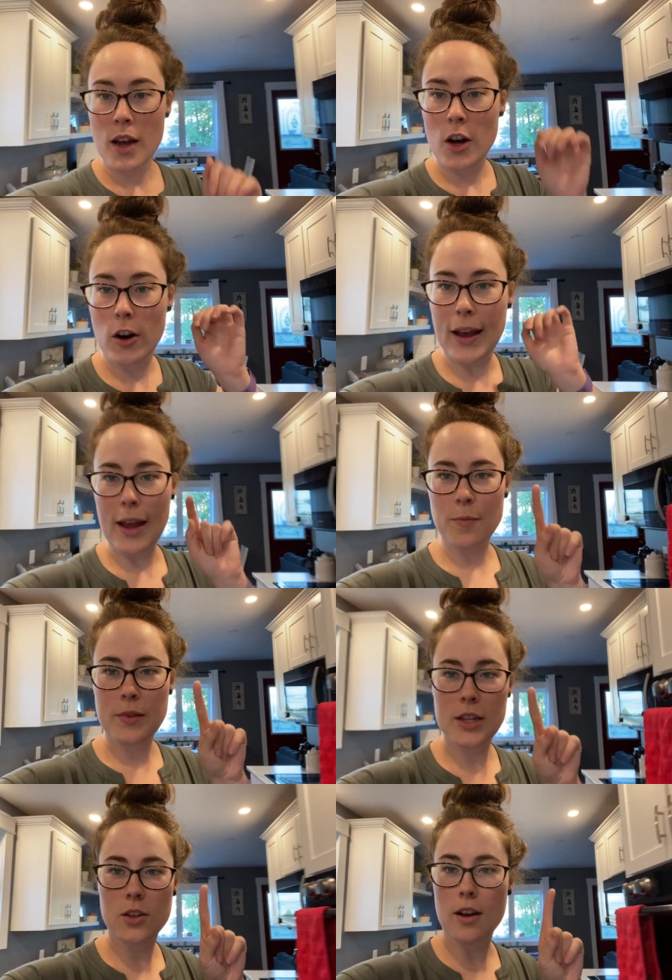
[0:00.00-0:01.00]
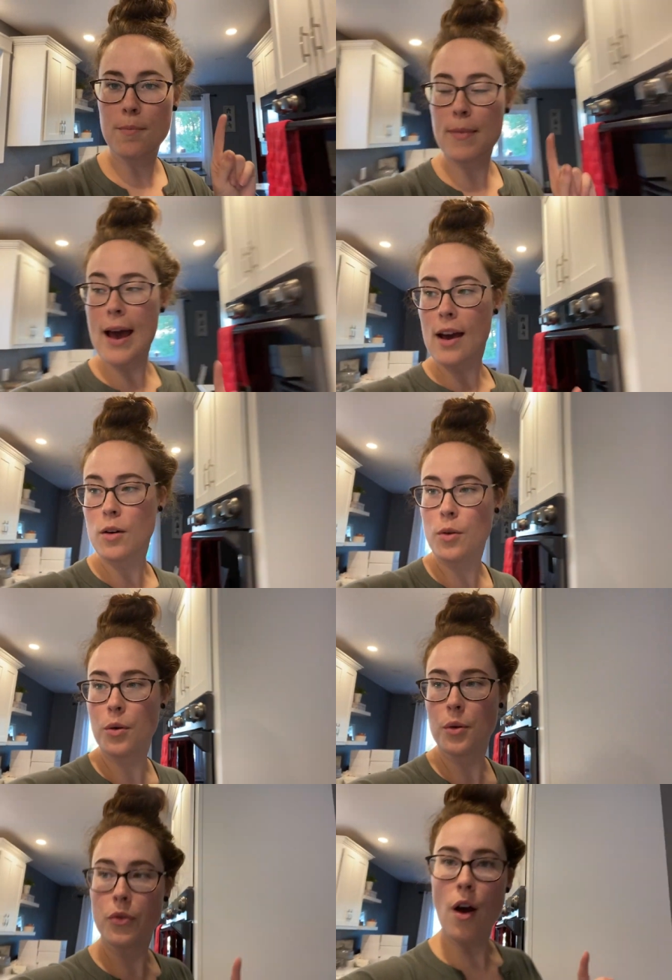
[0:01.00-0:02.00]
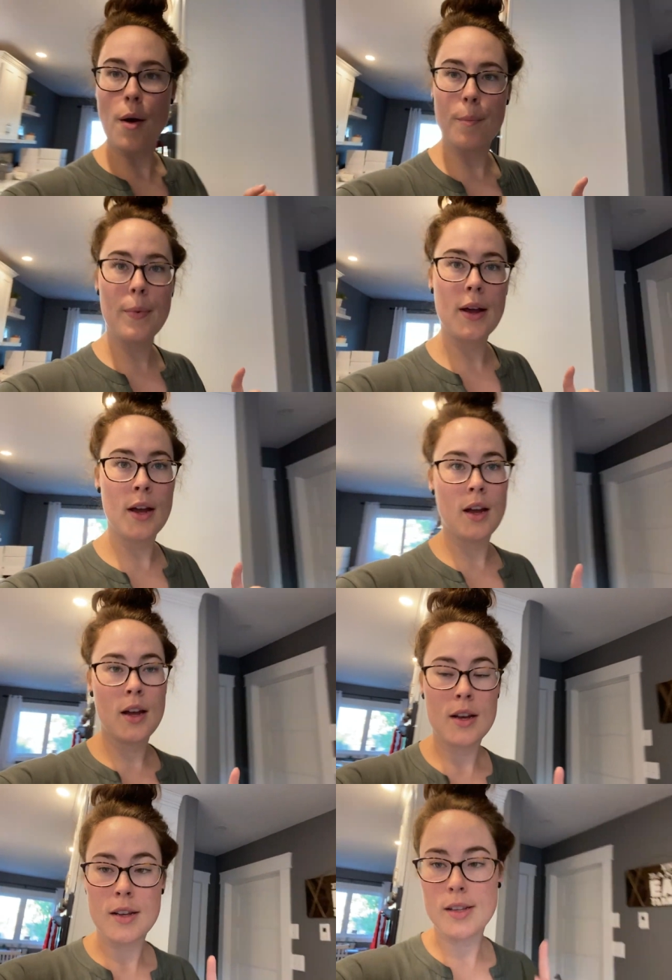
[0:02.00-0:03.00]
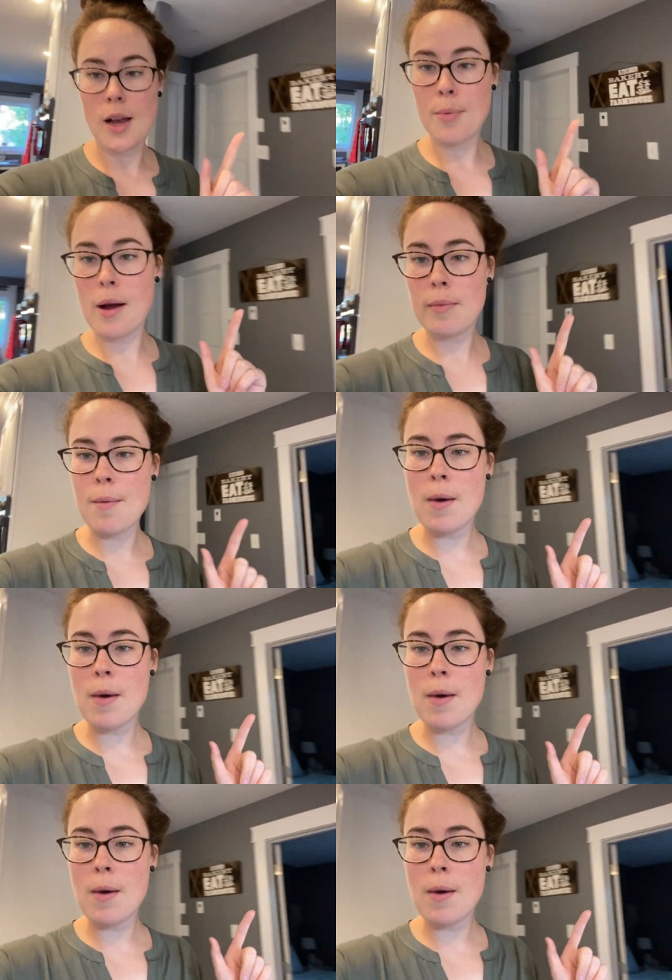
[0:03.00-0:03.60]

Okay, so I'm back from supper at my